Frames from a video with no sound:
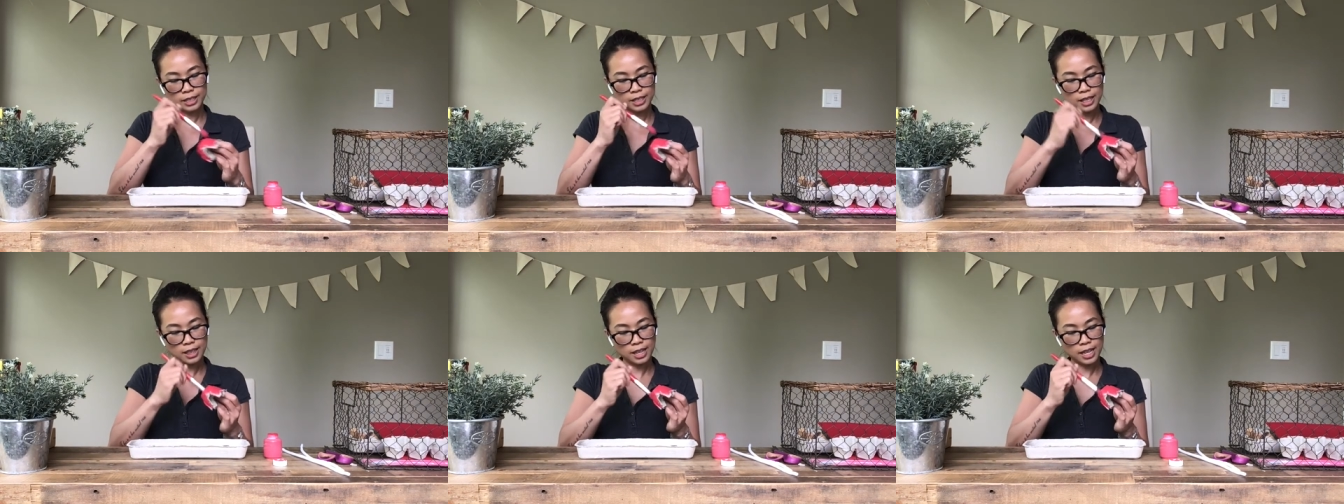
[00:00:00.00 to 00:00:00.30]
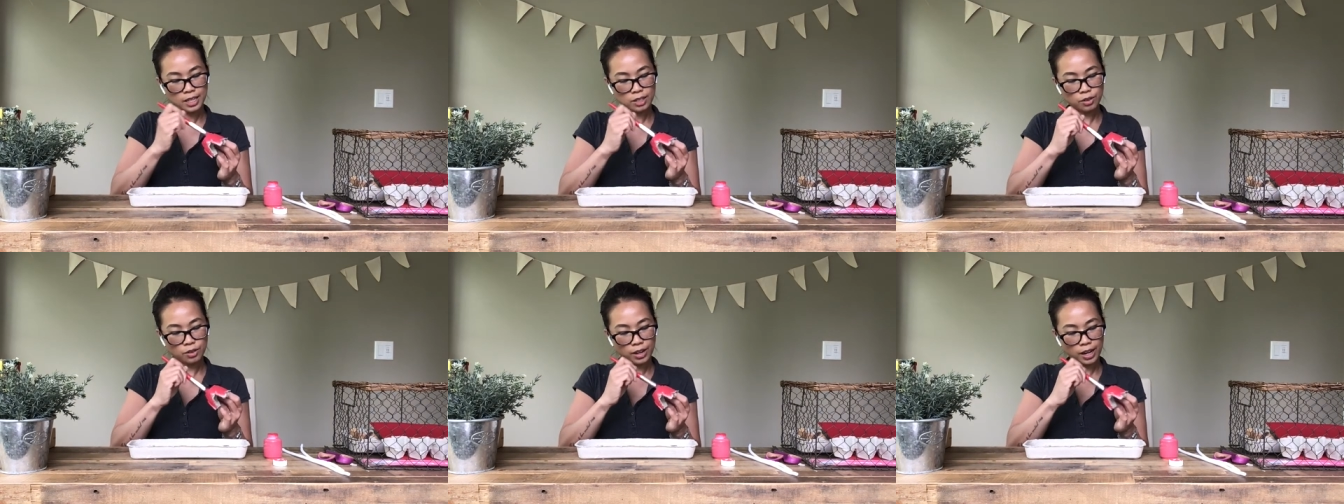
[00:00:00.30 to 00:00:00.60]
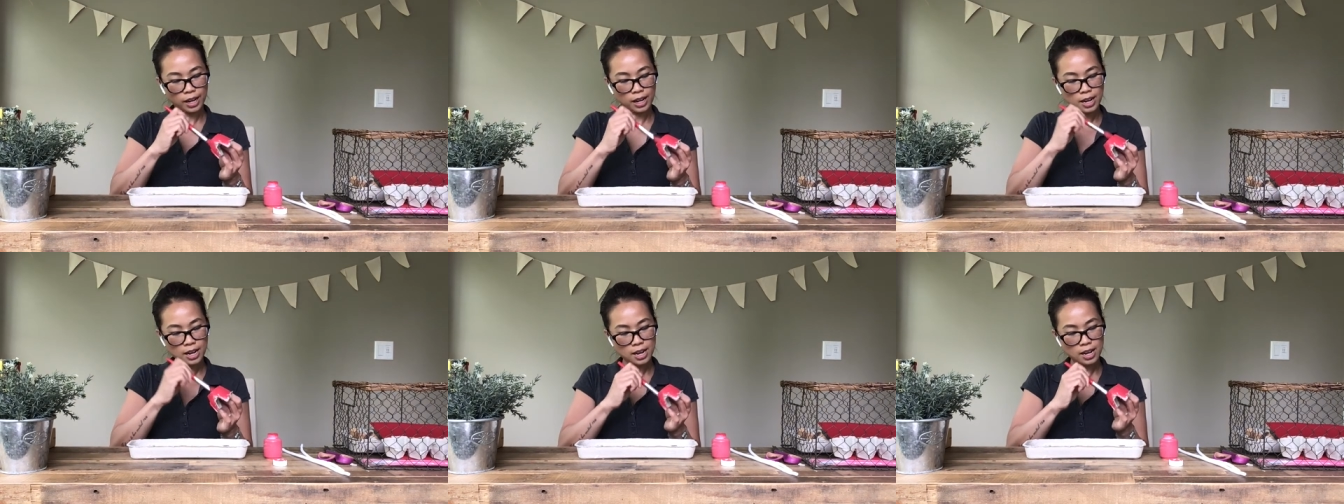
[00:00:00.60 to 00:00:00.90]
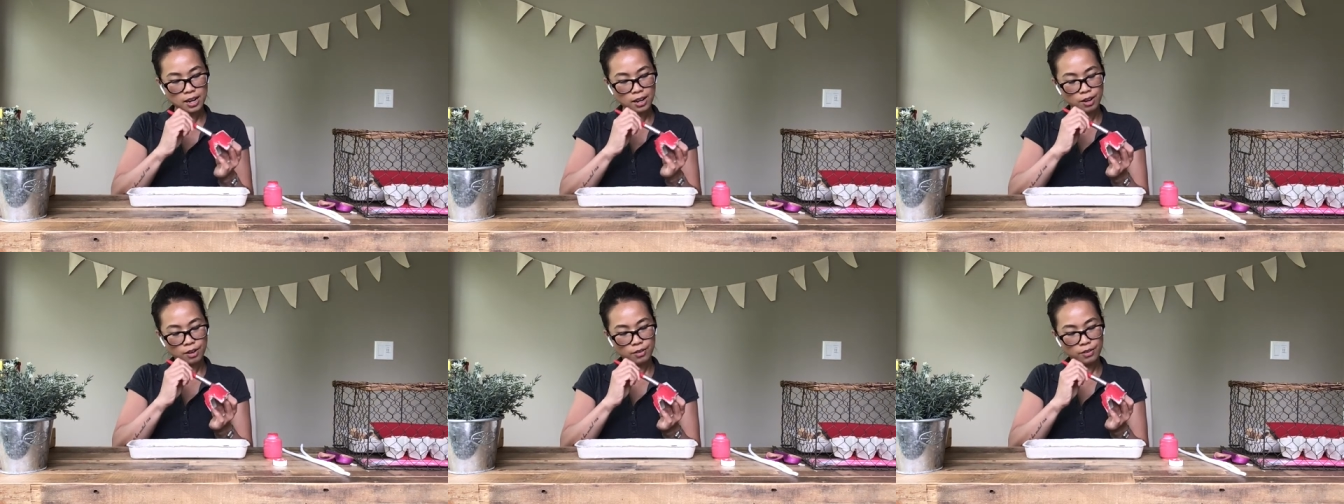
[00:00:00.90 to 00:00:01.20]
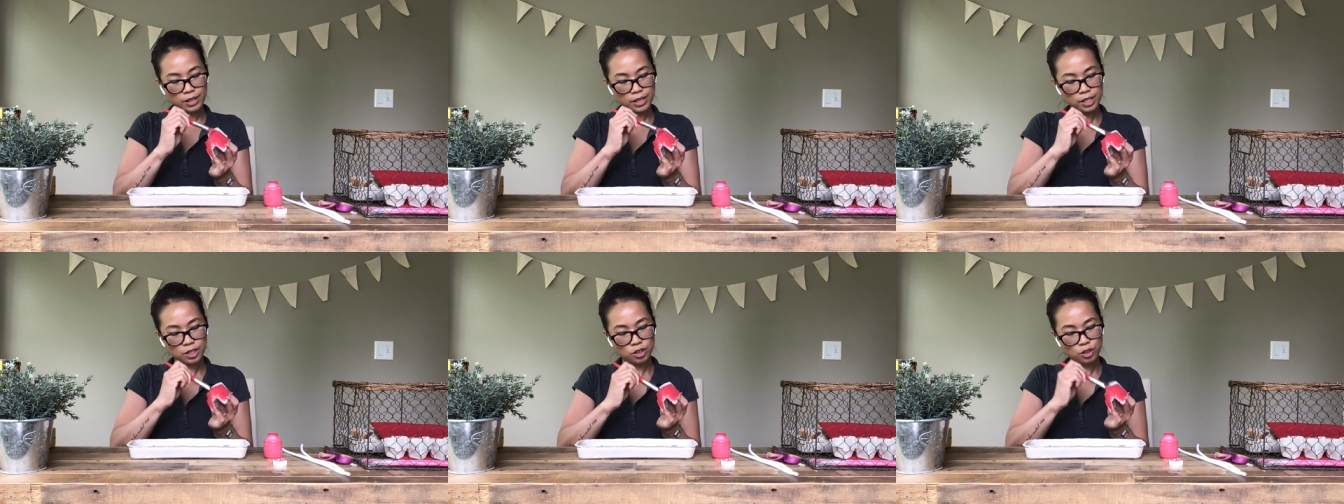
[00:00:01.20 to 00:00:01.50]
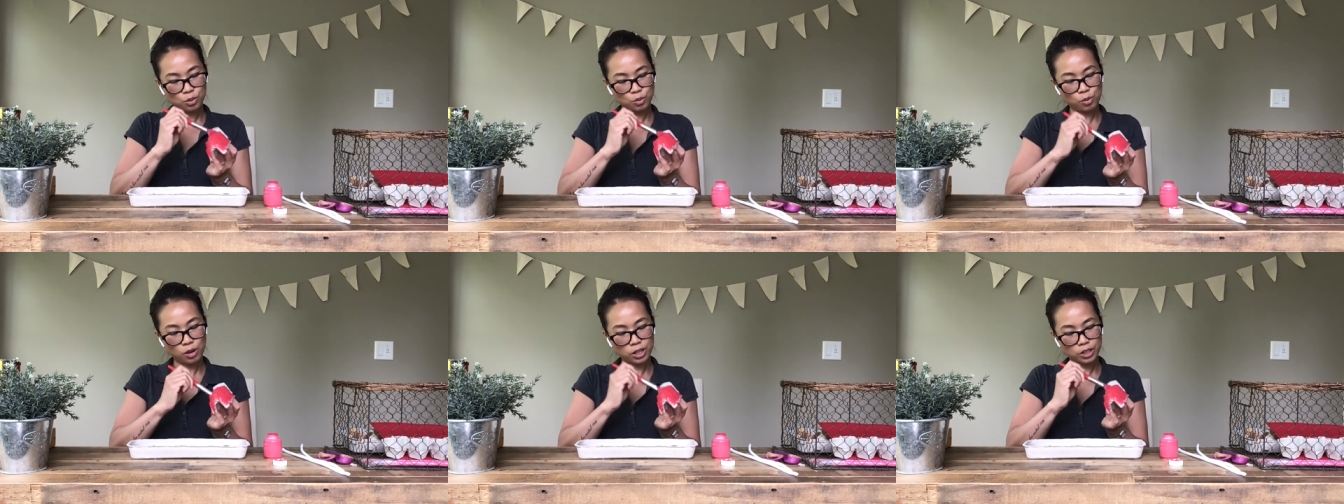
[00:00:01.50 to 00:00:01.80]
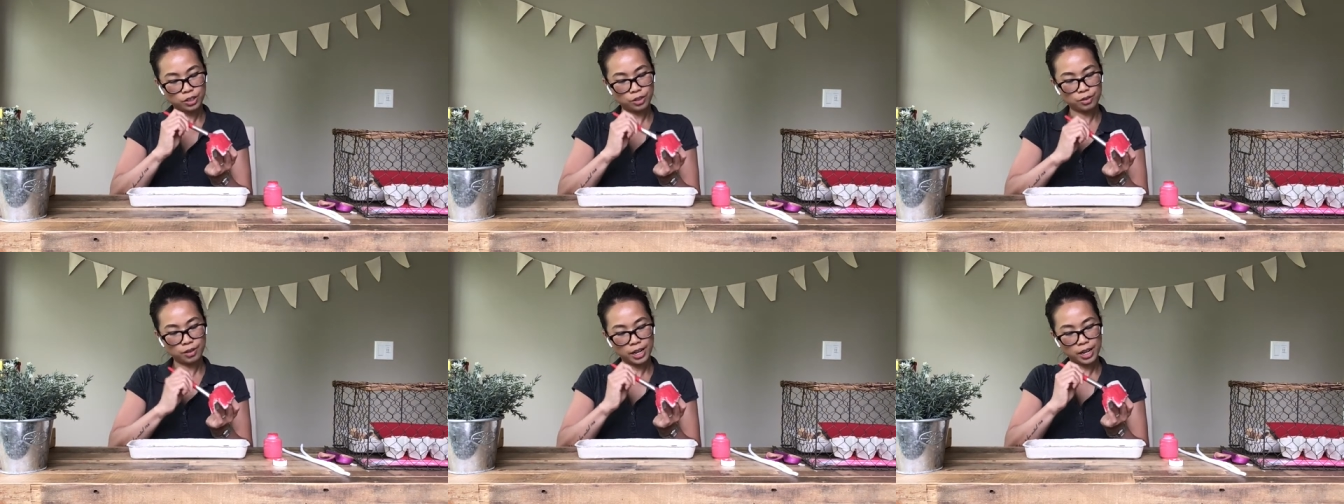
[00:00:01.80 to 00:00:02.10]
and that's okay. We could just wash
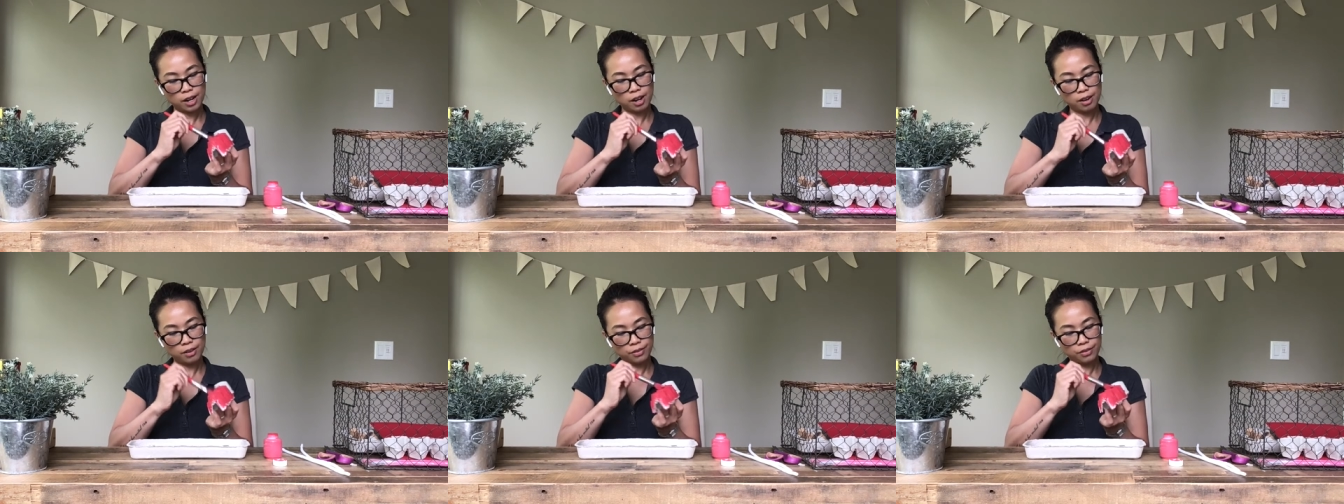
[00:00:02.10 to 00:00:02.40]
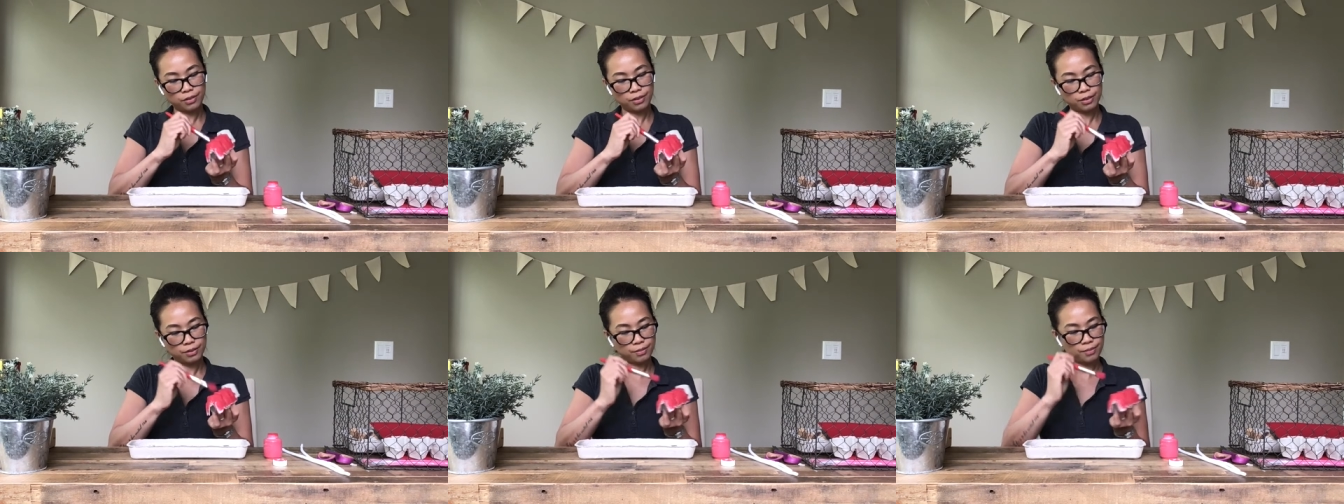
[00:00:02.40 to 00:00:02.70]
it right off.